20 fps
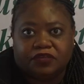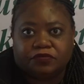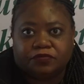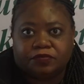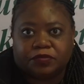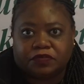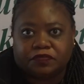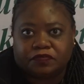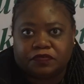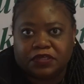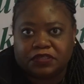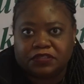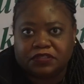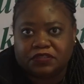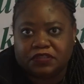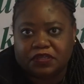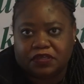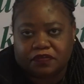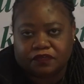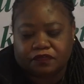to
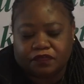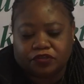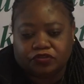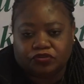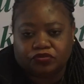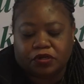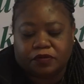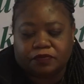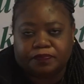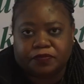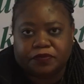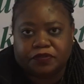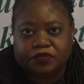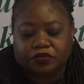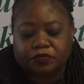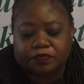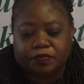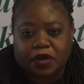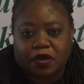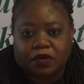prevent the eventual
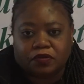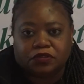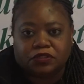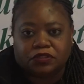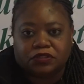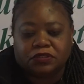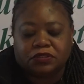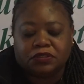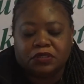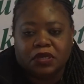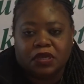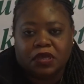dropout.